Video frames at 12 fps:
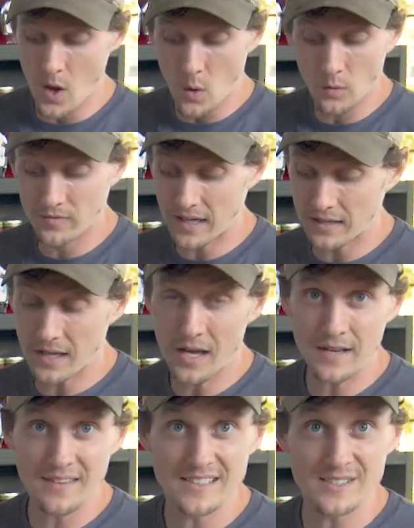We've got a lot
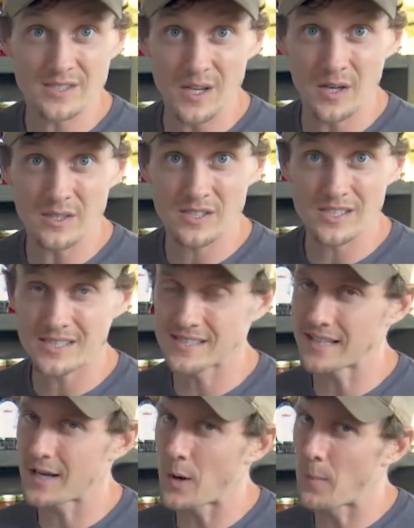of these salsas
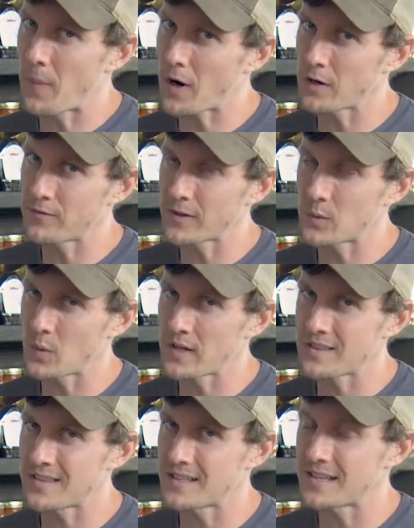that go perfect
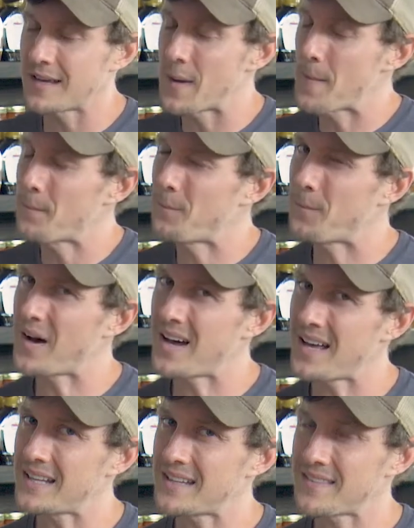with it,
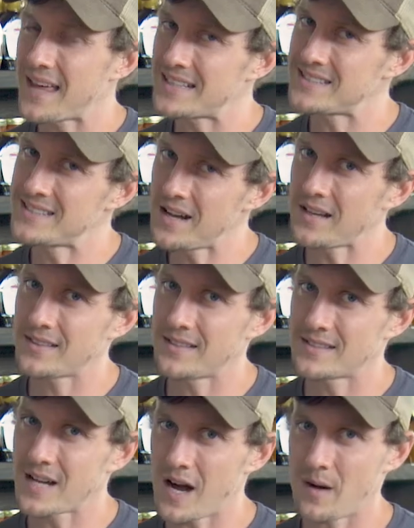but that's not the
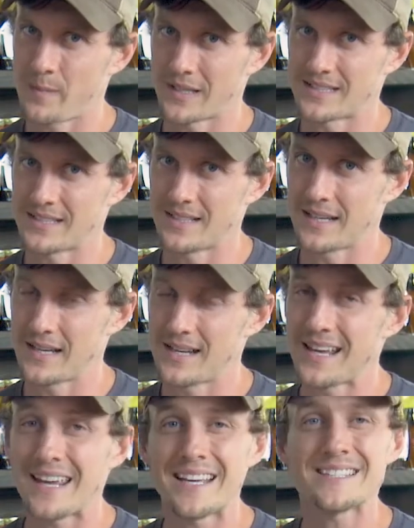topic today.
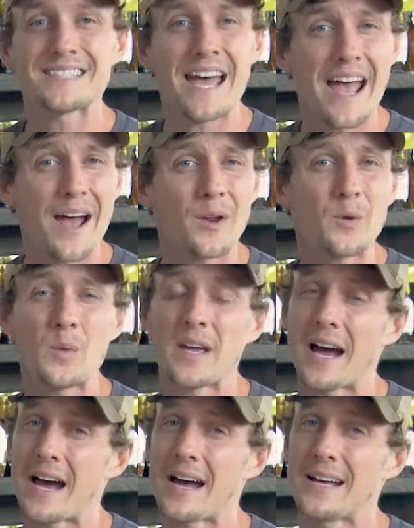It's how do we
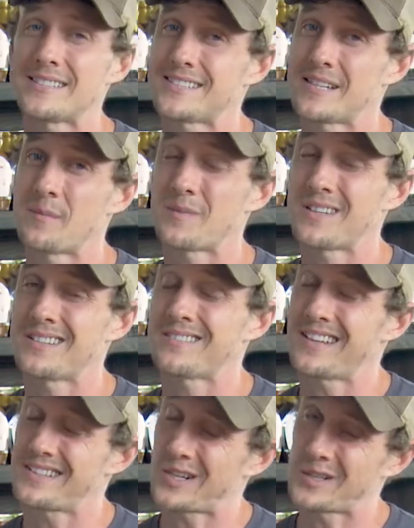hide something
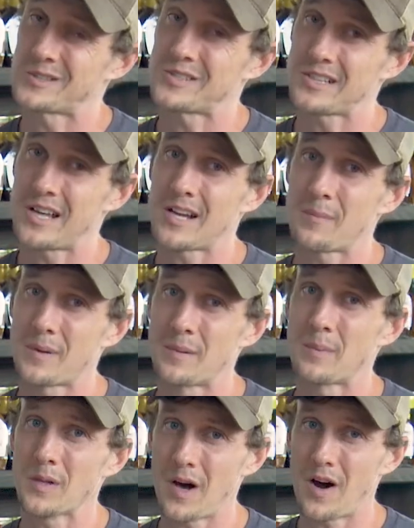that turns a lot of
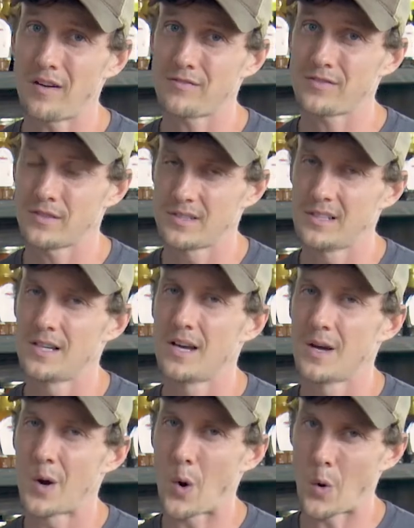people off?
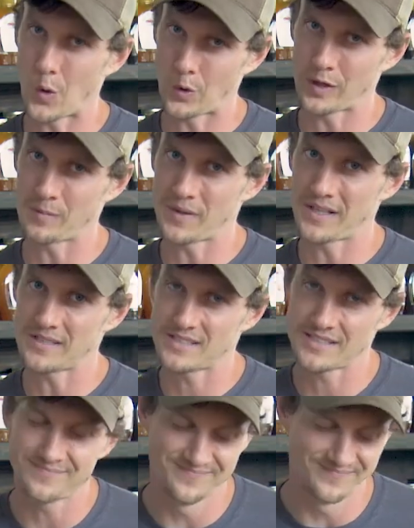Organ meats.